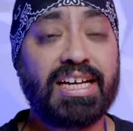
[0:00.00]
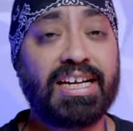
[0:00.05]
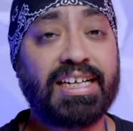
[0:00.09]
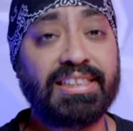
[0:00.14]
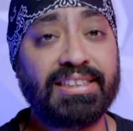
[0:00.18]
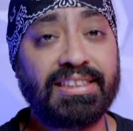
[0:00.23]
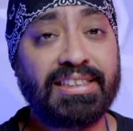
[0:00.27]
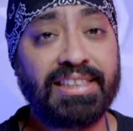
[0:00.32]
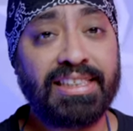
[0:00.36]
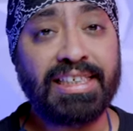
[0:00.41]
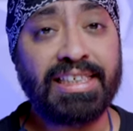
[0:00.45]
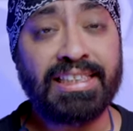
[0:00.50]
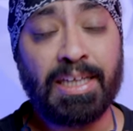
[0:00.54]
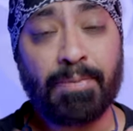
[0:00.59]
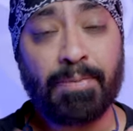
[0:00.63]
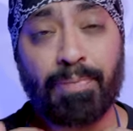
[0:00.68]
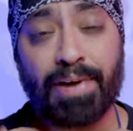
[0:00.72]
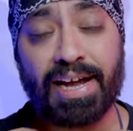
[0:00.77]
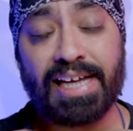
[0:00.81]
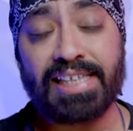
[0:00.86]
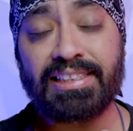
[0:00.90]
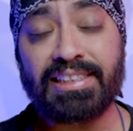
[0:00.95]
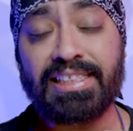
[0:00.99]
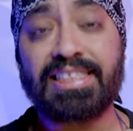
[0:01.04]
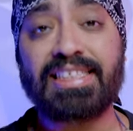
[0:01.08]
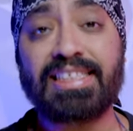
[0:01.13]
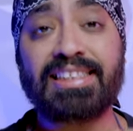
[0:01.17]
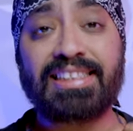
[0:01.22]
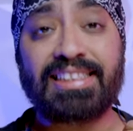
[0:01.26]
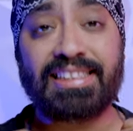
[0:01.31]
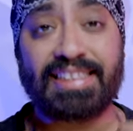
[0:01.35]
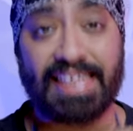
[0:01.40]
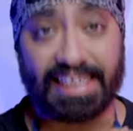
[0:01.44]
Considering they're priced at
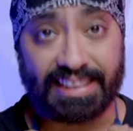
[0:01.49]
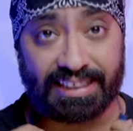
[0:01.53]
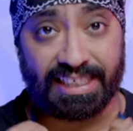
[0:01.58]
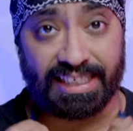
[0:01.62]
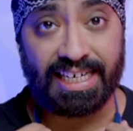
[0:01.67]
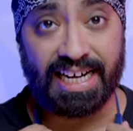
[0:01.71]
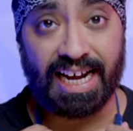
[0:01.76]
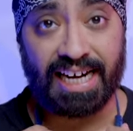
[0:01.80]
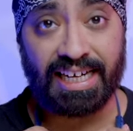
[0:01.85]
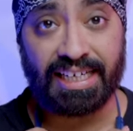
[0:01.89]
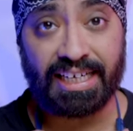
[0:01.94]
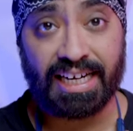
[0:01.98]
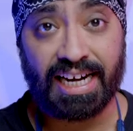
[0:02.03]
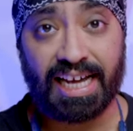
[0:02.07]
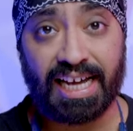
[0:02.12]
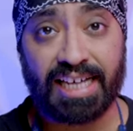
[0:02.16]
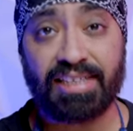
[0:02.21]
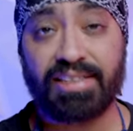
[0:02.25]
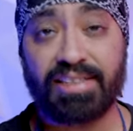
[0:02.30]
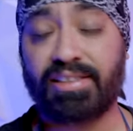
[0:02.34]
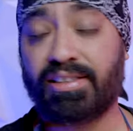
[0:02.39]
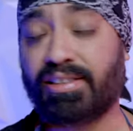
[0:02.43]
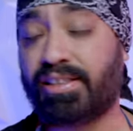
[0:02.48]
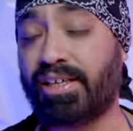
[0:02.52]
just $16.99,